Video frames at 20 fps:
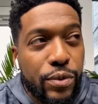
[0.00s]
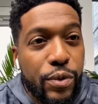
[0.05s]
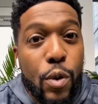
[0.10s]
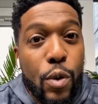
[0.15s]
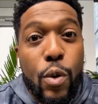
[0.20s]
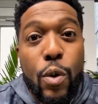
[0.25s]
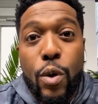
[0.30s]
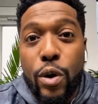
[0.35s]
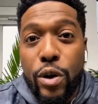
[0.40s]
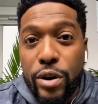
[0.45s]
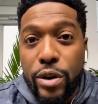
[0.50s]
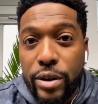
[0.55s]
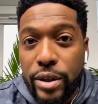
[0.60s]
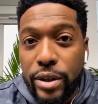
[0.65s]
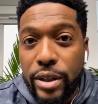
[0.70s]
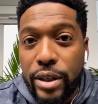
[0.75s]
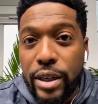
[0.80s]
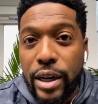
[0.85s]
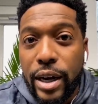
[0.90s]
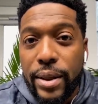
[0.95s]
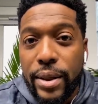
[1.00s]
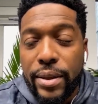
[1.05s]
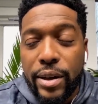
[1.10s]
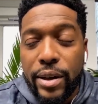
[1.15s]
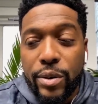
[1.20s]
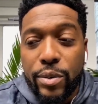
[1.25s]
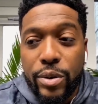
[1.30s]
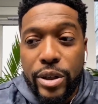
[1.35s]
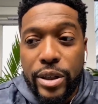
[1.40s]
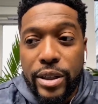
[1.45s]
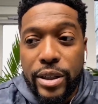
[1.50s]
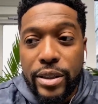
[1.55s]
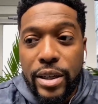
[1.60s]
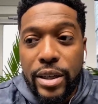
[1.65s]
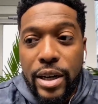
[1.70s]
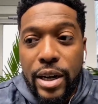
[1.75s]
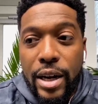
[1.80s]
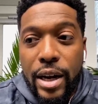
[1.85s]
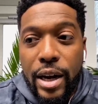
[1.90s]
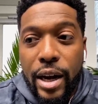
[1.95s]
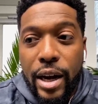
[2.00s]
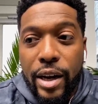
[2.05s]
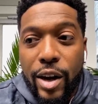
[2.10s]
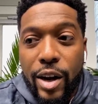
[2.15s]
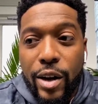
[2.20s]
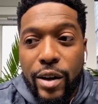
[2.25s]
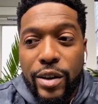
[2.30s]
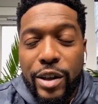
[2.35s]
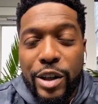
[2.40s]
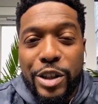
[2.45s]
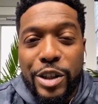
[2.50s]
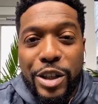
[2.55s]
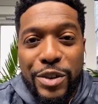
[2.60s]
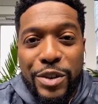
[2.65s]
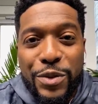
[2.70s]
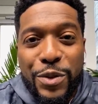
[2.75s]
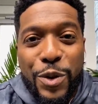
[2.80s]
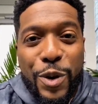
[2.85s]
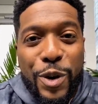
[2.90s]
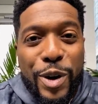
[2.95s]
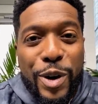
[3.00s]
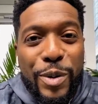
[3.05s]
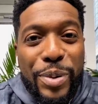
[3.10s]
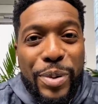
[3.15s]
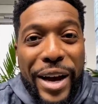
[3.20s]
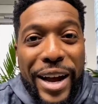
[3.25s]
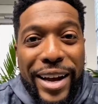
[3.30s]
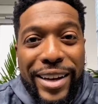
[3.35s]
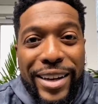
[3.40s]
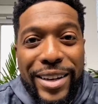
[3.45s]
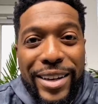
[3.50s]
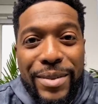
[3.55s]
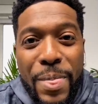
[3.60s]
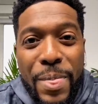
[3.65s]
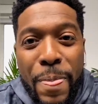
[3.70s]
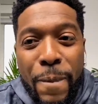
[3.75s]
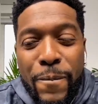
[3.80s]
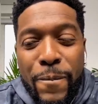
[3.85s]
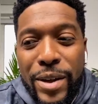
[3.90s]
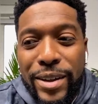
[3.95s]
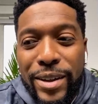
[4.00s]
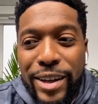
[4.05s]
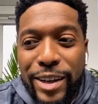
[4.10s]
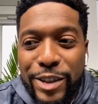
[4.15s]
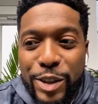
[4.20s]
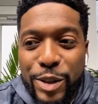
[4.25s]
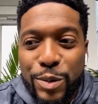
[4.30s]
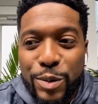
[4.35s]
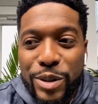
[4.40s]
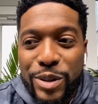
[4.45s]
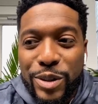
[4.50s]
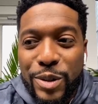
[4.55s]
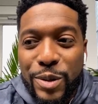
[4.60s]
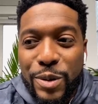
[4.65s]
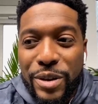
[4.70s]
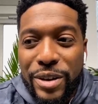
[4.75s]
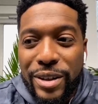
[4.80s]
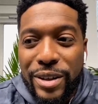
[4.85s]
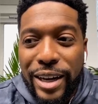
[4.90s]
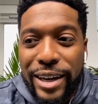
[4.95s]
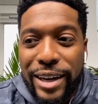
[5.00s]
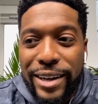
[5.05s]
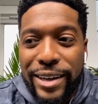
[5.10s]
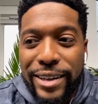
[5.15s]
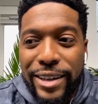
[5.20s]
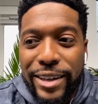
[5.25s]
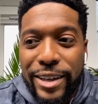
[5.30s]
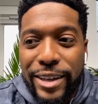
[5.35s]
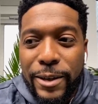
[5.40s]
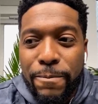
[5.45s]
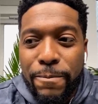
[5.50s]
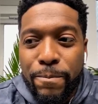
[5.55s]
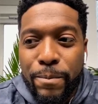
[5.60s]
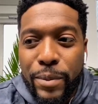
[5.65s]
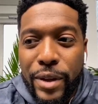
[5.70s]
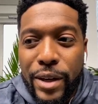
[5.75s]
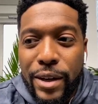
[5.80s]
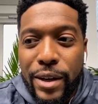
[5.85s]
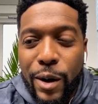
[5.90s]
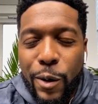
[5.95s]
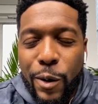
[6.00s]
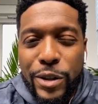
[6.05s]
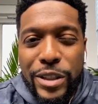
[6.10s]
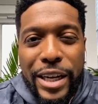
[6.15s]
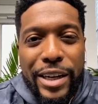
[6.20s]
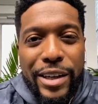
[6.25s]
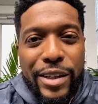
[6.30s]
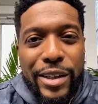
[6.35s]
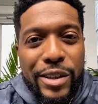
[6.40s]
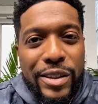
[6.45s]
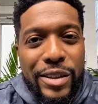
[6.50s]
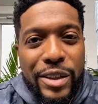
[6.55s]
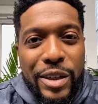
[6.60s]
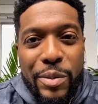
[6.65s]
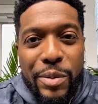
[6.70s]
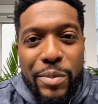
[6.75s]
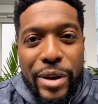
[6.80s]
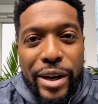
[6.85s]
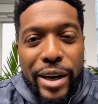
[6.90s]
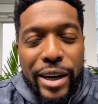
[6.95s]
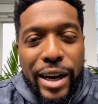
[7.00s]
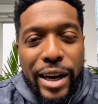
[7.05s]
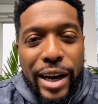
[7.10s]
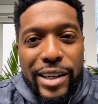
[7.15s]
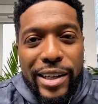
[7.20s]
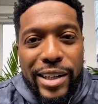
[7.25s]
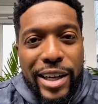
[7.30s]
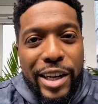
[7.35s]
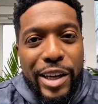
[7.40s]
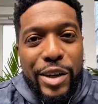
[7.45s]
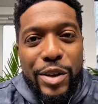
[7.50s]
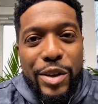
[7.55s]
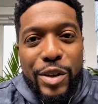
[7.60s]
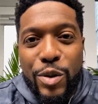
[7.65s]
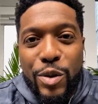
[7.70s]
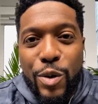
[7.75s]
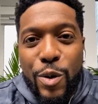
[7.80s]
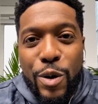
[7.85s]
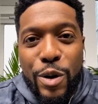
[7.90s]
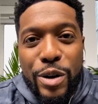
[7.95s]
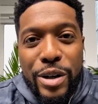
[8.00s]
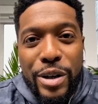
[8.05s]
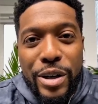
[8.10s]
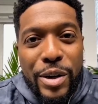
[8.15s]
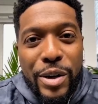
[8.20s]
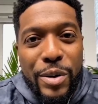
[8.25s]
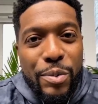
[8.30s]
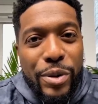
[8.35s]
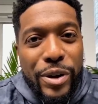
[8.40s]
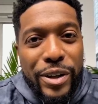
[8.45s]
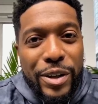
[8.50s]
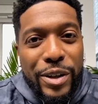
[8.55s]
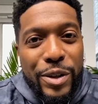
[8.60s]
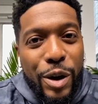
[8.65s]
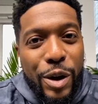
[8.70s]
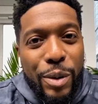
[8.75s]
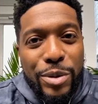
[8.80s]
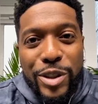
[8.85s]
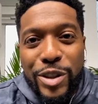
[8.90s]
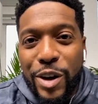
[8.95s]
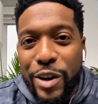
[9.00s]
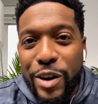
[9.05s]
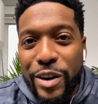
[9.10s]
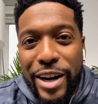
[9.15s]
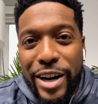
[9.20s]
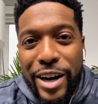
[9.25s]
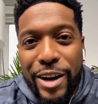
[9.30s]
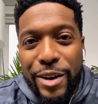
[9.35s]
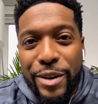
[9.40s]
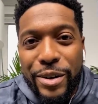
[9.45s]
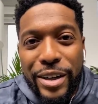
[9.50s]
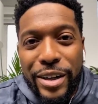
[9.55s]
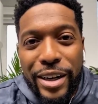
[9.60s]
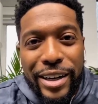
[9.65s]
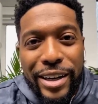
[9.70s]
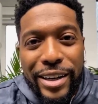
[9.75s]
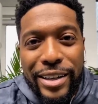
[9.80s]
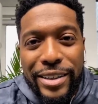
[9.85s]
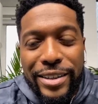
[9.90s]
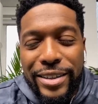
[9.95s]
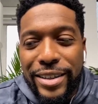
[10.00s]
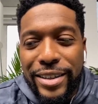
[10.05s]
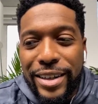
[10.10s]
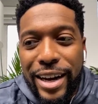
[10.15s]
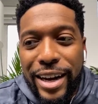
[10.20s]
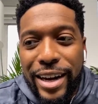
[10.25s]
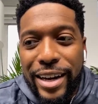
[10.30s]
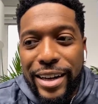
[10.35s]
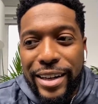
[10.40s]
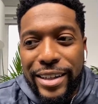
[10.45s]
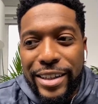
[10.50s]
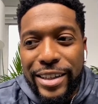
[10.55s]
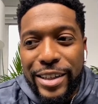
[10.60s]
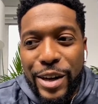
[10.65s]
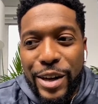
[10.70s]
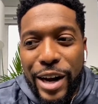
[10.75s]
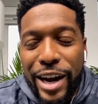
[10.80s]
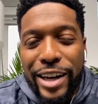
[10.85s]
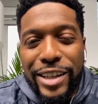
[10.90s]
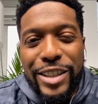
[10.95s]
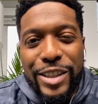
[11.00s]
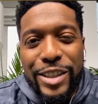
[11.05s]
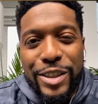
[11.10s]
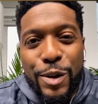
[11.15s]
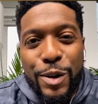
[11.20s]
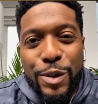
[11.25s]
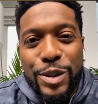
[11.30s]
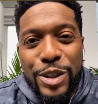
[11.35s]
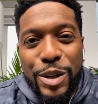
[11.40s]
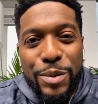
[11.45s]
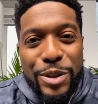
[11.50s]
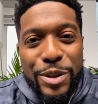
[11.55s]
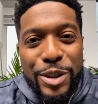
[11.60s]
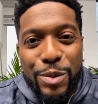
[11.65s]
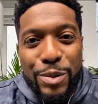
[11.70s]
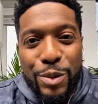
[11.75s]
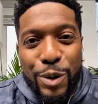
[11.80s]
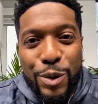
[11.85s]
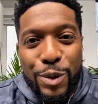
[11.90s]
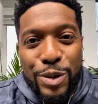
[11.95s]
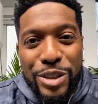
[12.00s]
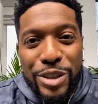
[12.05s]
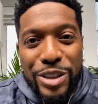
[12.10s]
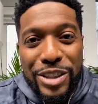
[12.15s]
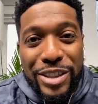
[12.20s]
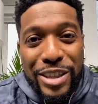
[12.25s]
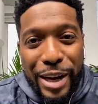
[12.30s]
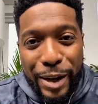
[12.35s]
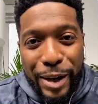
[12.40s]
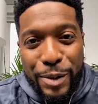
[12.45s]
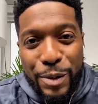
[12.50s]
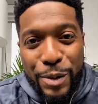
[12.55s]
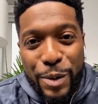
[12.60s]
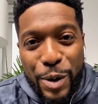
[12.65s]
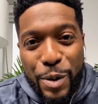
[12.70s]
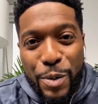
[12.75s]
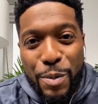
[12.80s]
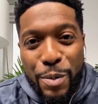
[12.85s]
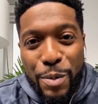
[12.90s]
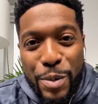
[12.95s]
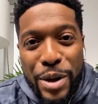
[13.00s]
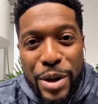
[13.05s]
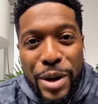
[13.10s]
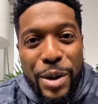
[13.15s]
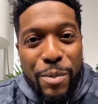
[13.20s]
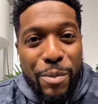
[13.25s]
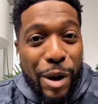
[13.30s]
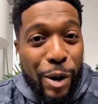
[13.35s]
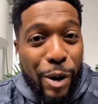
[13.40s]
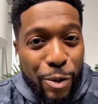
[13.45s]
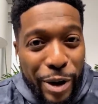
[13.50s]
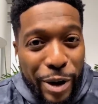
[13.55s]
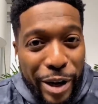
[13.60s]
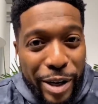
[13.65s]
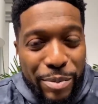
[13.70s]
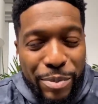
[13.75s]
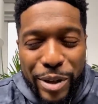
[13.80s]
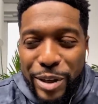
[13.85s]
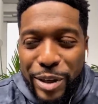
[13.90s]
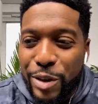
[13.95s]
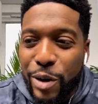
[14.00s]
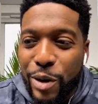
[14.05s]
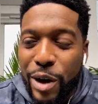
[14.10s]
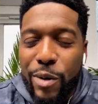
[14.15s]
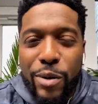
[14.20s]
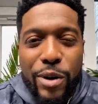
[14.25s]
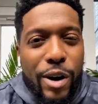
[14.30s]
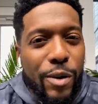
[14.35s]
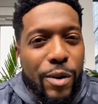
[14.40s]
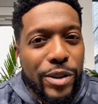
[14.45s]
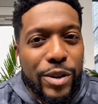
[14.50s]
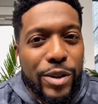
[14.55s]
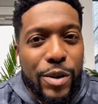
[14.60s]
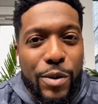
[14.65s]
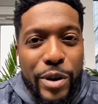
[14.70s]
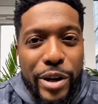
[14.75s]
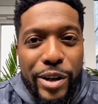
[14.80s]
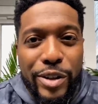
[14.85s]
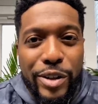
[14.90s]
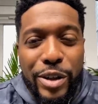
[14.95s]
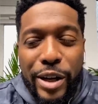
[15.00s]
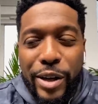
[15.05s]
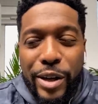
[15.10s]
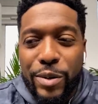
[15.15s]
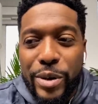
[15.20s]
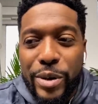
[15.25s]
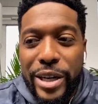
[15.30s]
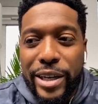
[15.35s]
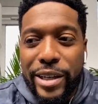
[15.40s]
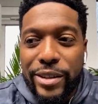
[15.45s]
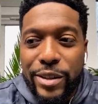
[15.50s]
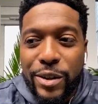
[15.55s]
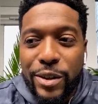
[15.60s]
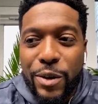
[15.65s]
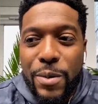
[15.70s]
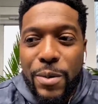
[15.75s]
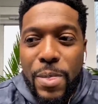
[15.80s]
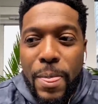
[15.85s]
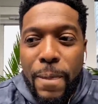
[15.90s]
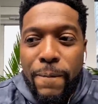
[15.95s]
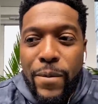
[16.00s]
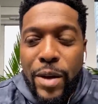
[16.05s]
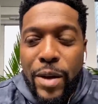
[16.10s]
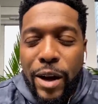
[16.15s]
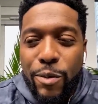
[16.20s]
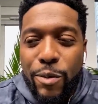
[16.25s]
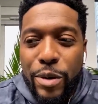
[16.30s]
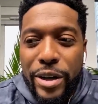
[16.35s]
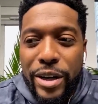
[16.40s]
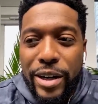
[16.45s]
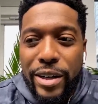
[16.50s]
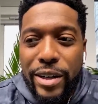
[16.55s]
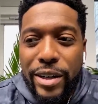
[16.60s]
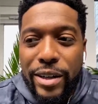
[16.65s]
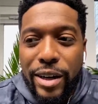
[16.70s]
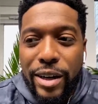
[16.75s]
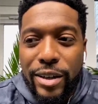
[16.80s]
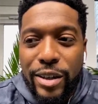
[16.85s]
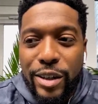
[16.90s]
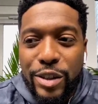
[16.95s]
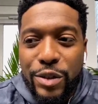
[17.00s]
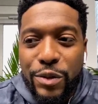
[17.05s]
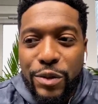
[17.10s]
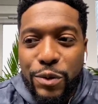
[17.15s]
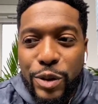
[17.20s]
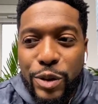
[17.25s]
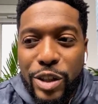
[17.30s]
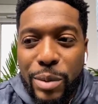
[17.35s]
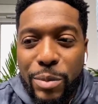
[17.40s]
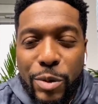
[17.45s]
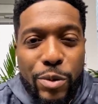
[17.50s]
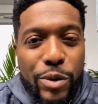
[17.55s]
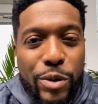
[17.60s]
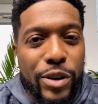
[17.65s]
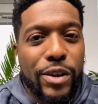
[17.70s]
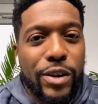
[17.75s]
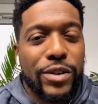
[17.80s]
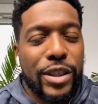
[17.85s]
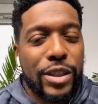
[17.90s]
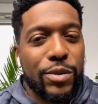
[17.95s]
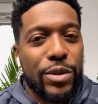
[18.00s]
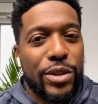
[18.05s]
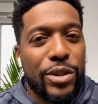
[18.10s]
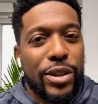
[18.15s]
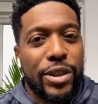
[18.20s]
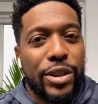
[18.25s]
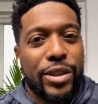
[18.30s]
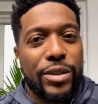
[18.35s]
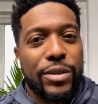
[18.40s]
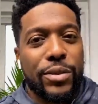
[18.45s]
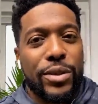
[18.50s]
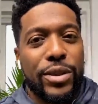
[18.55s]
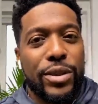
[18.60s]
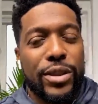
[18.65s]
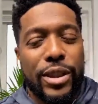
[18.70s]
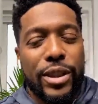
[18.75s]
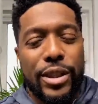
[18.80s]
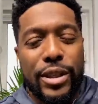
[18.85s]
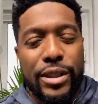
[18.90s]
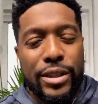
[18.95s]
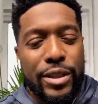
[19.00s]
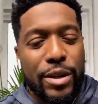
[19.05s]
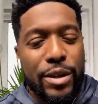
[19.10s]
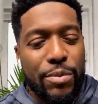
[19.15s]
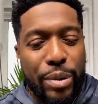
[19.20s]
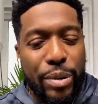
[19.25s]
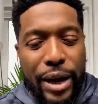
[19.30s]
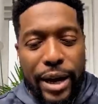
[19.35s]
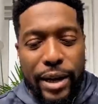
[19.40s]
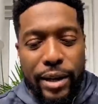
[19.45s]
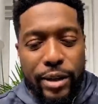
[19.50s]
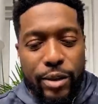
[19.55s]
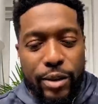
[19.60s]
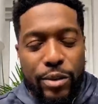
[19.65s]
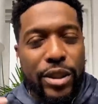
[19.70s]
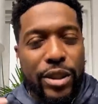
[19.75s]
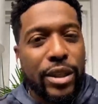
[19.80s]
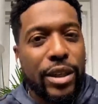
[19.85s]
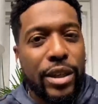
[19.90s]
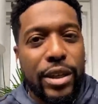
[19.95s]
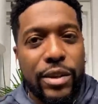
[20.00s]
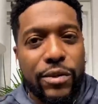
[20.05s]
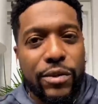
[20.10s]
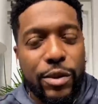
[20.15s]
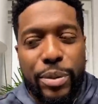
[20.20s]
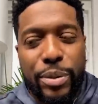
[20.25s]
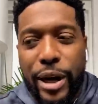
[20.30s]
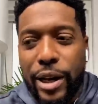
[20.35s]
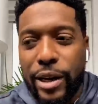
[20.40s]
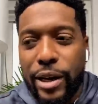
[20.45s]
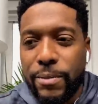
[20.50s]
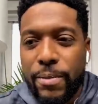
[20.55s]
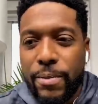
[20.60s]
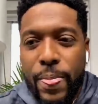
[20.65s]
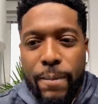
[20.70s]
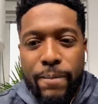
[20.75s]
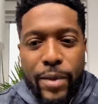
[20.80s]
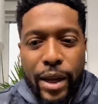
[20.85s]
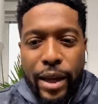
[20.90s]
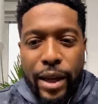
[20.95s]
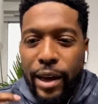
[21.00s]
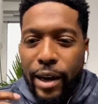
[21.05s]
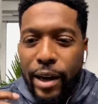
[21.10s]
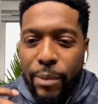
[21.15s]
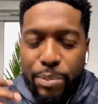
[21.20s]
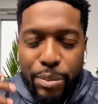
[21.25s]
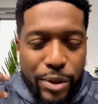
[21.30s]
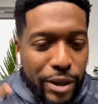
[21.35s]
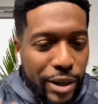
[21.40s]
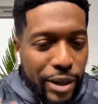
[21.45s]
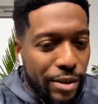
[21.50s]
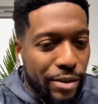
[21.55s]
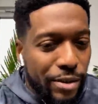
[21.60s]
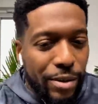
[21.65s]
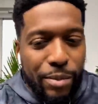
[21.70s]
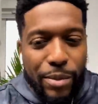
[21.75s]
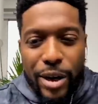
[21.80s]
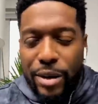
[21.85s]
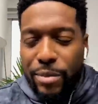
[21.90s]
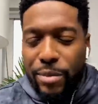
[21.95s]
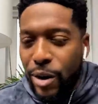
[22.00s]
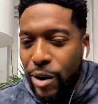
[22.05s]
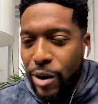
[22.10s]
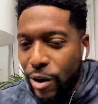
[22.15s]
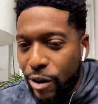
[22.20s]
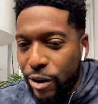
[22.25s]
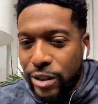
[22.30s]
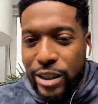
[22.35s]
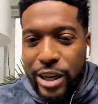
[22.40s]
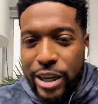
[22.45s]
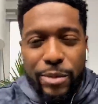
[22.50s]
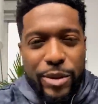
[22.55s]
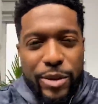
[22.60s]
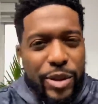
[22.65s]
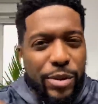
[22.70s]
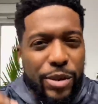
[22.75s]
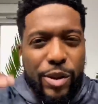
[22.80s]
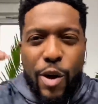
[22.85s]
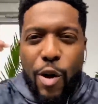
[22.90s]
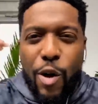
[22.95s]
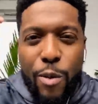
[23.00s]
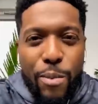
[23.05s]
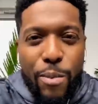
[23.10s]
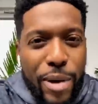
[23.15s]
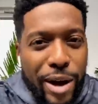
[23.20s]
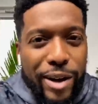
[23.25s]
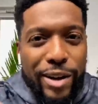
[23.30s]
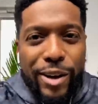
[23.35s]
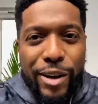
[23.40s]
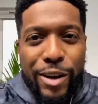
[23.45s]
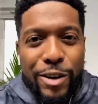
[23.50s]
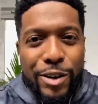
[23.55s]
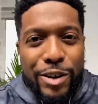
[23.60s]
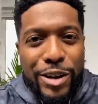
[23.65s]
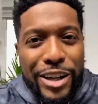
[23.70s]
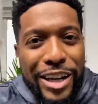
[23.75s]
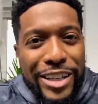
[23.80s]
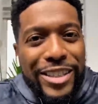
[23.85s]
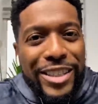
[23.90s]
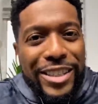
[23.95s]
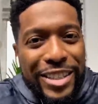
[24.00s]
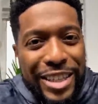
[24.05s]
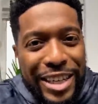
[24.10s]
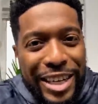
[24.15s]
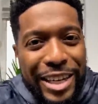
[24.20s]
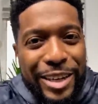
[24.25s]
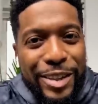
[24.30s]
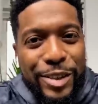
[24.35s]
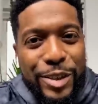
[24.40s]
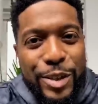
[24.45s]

4 mm-hmm. I think it was, and I auditioned for a pilot that she was doing, and uh, always had a good team, man. I, I can get in the door, but you know I'm starting out, and I you, I just know some of these roles just not gonna go my way. But you know I mm-hmm. would always go in there and try to wreck it. So I went in and auditioned for Jimmy Rodowski. It was a it was uh, some pilot. It was the lead of a pilot, and I put in my my hard time. This long monologue. You got to dig